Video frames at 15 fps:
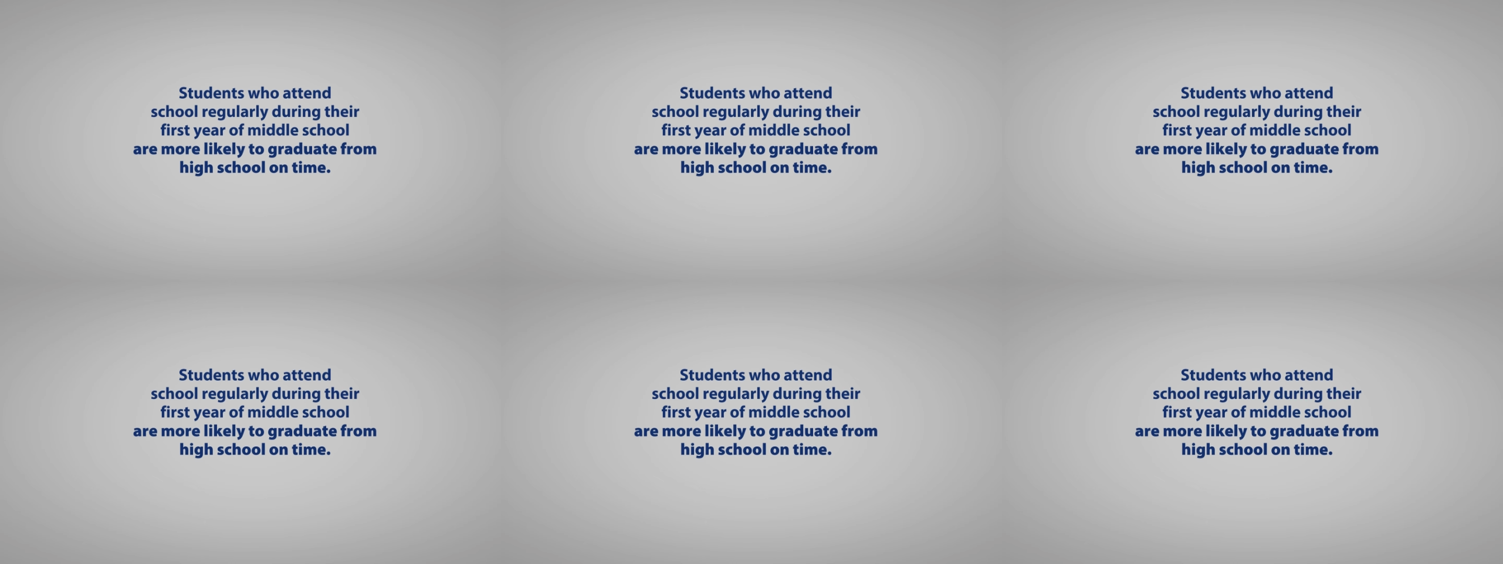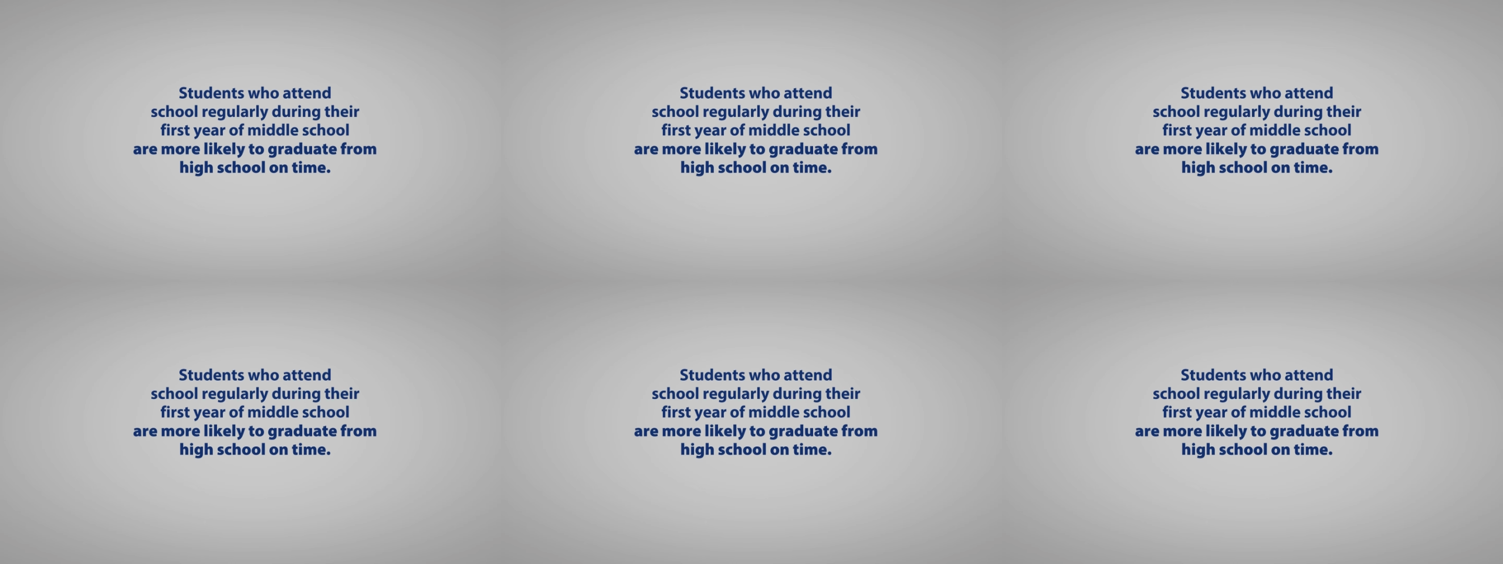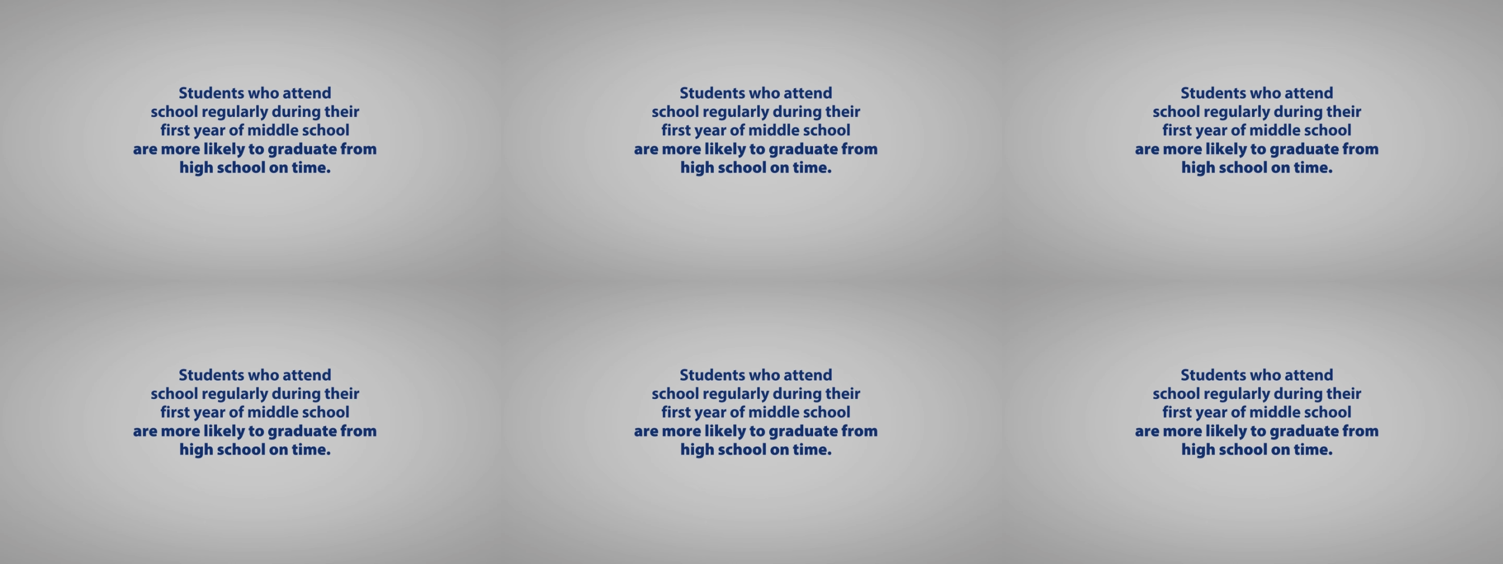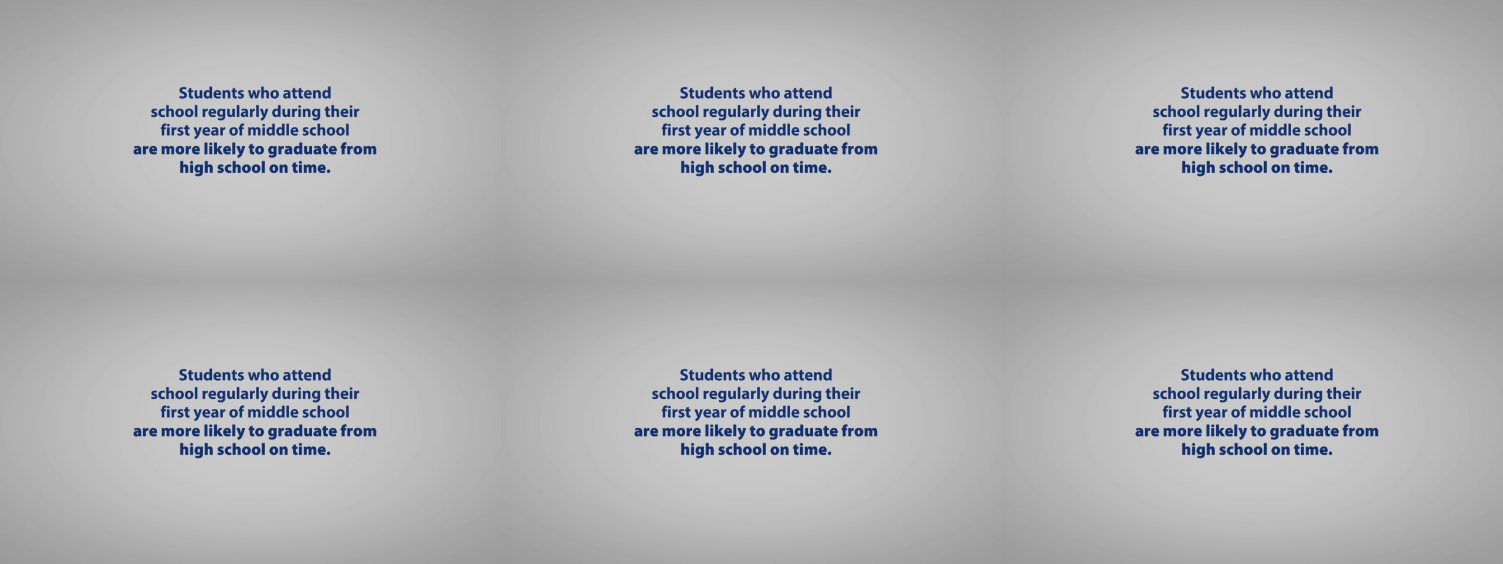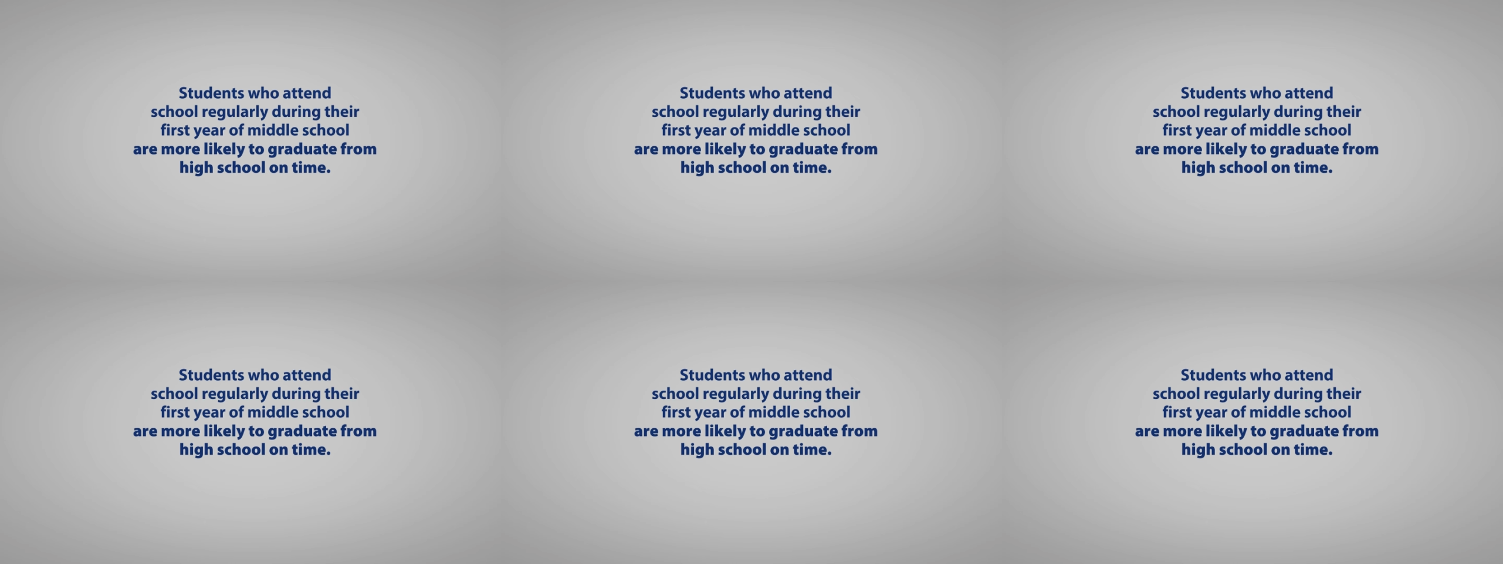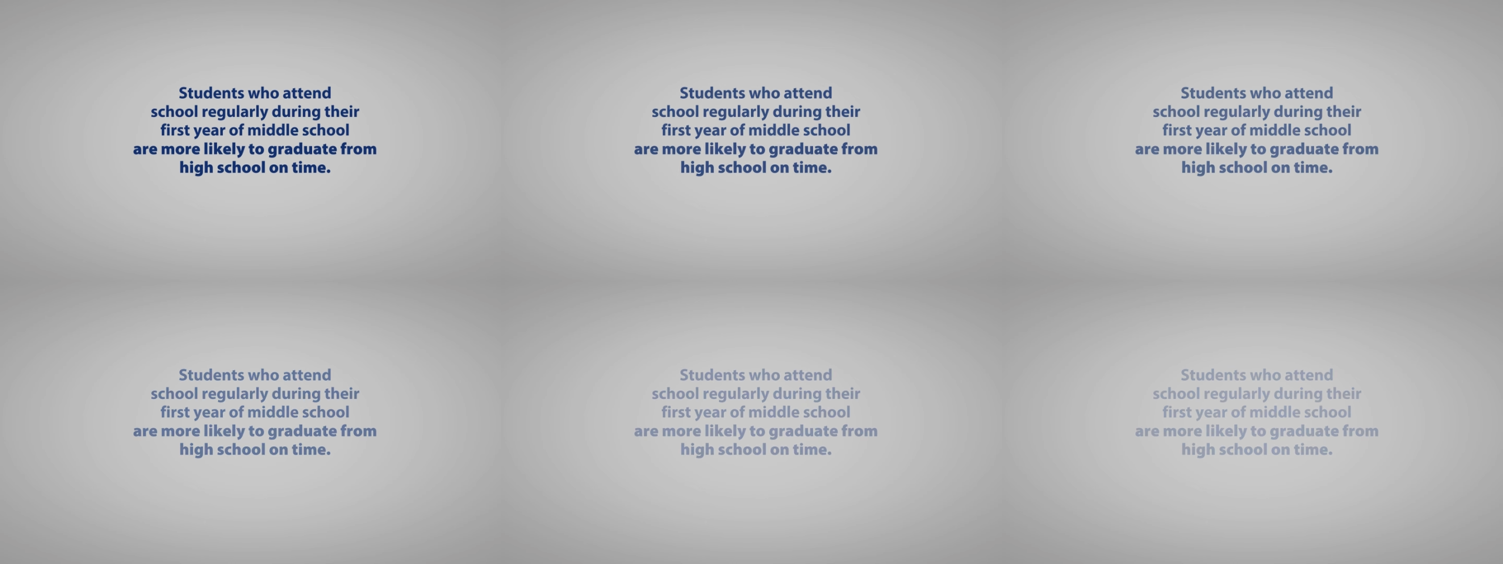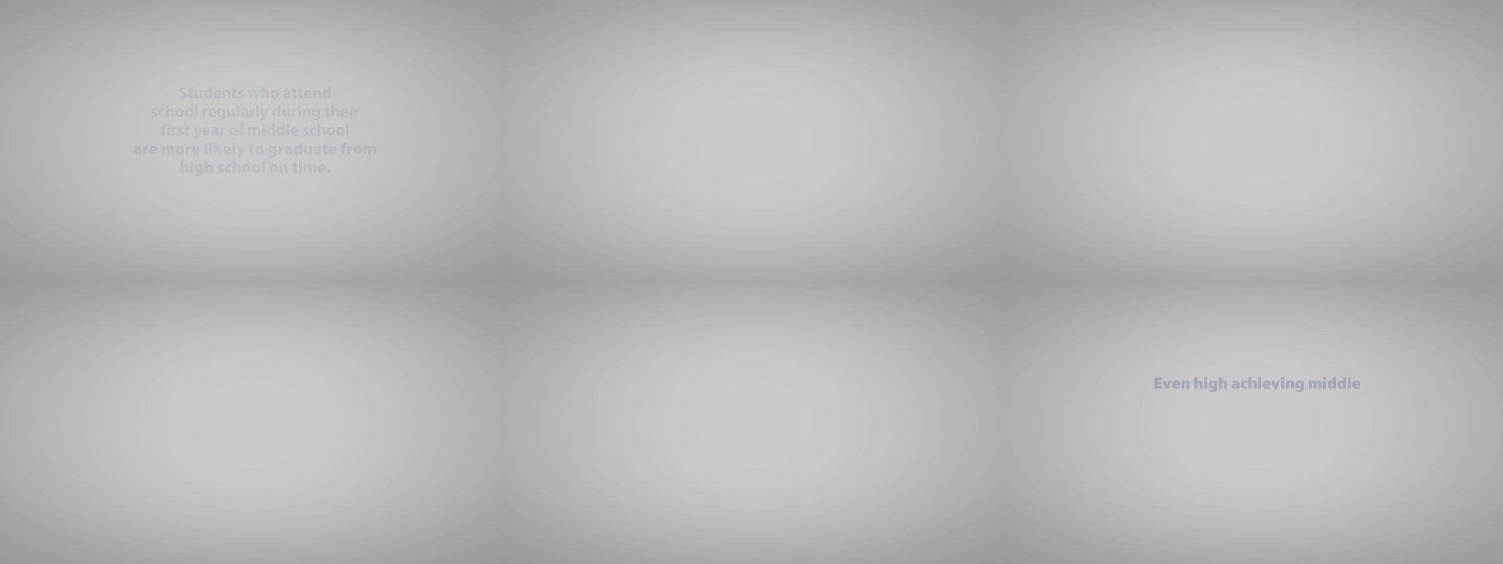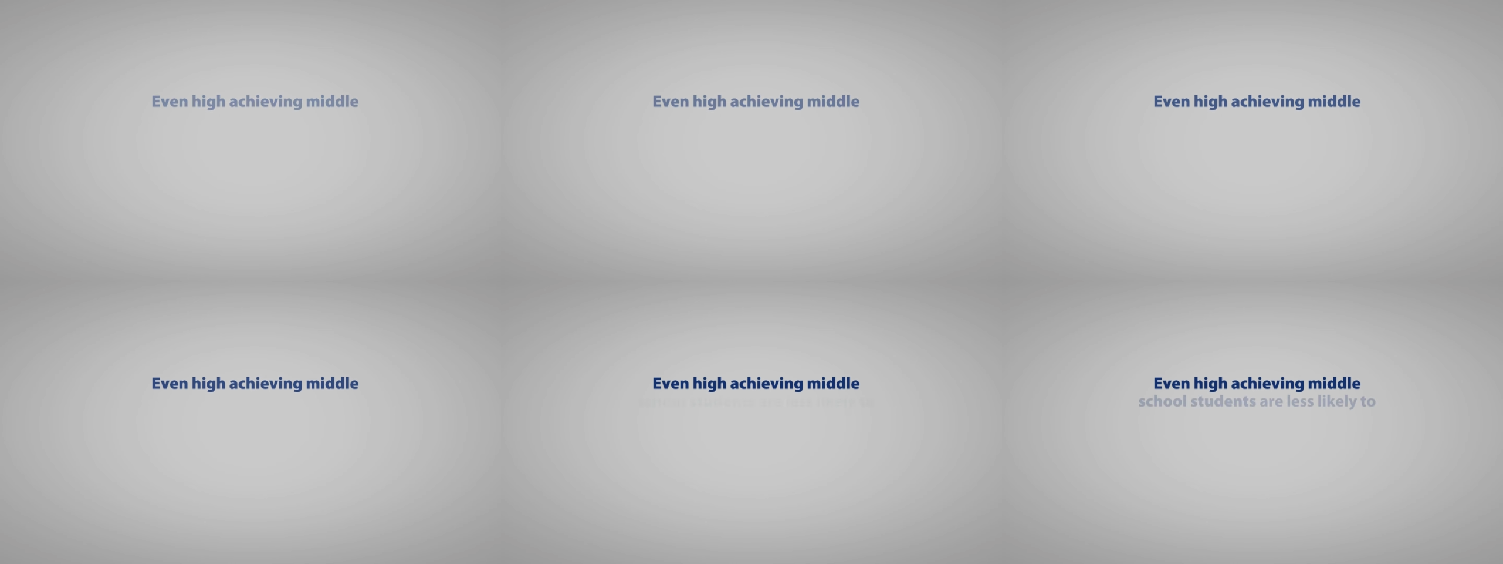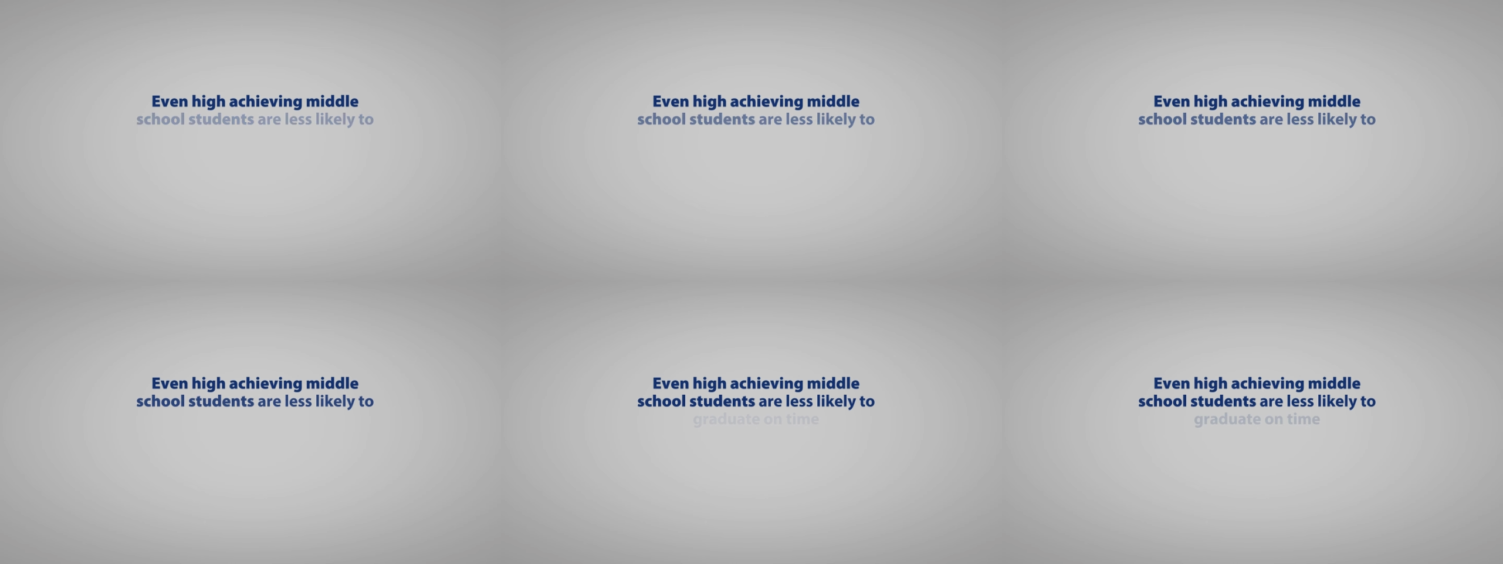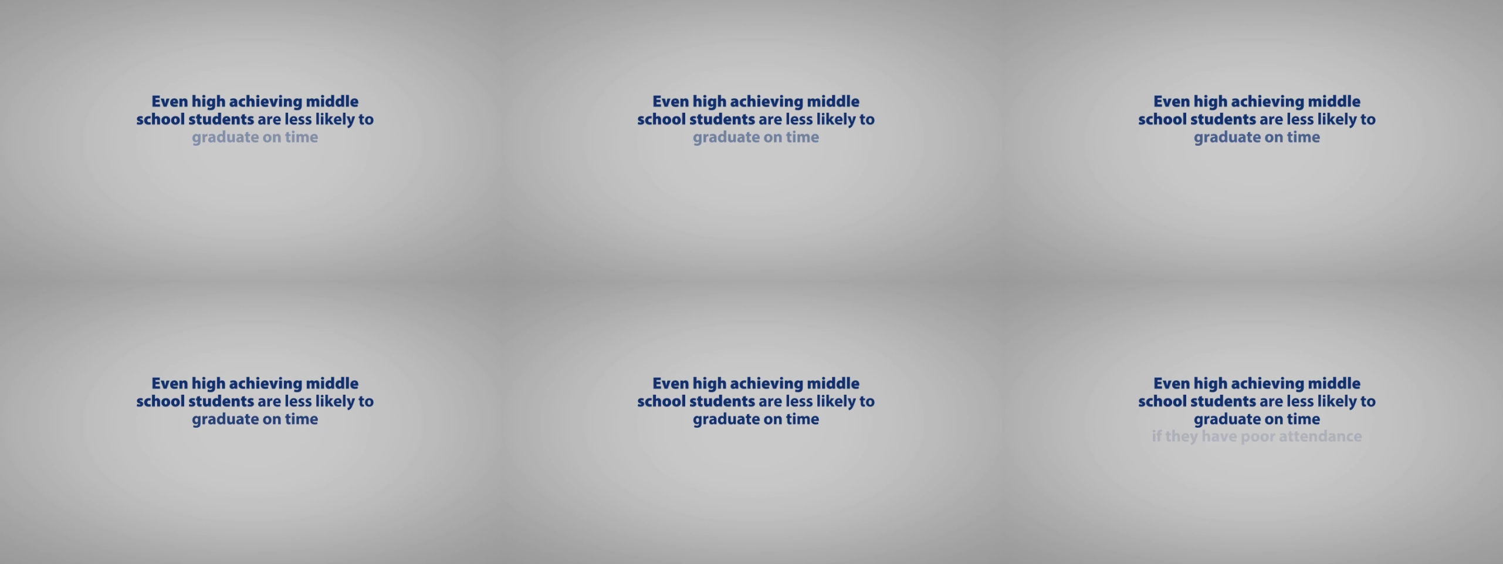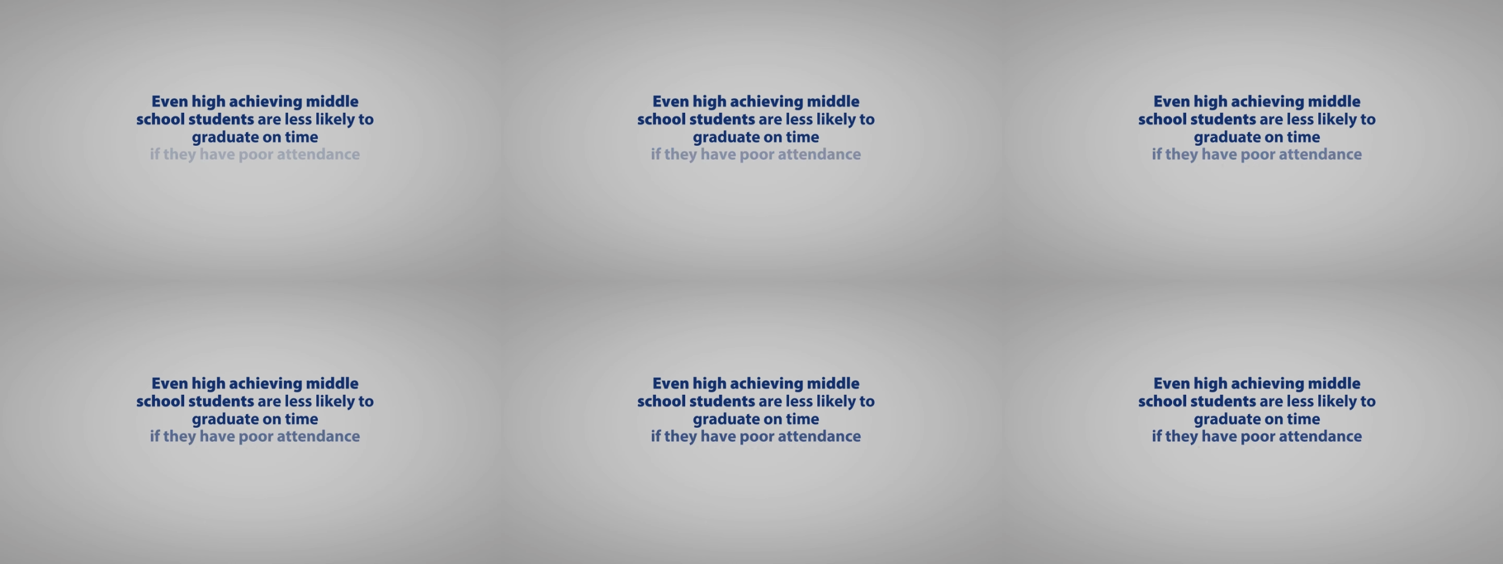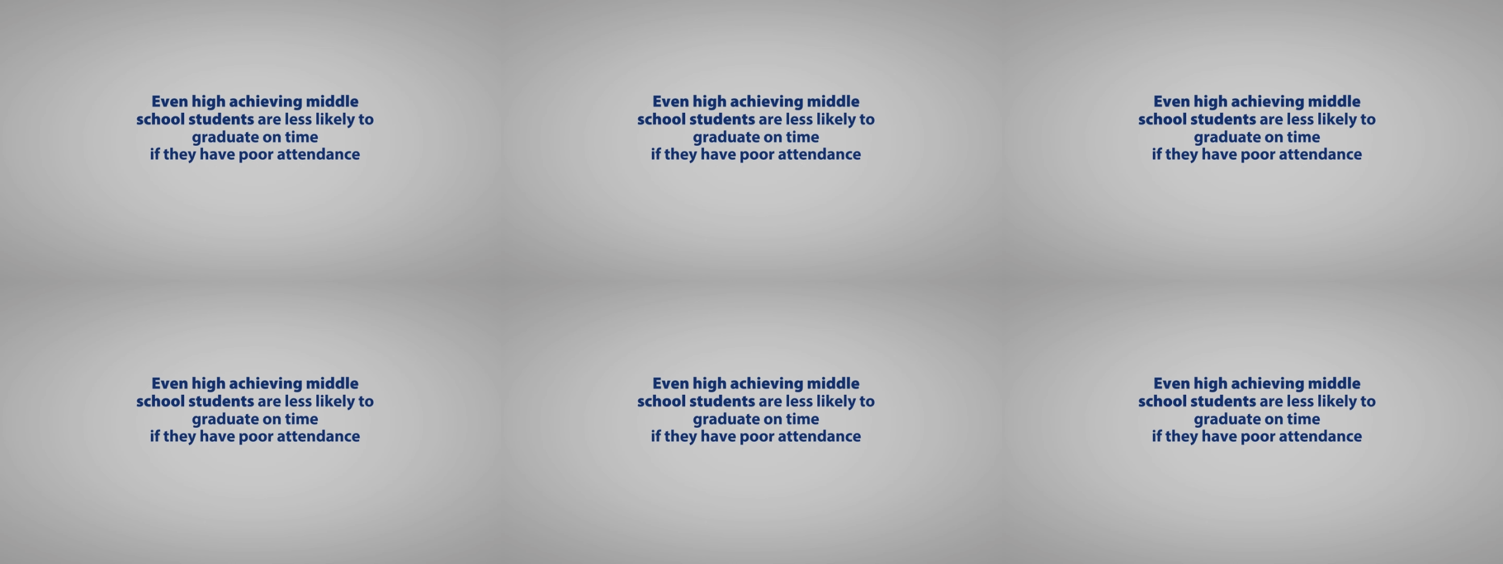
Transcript: (no speaker visible)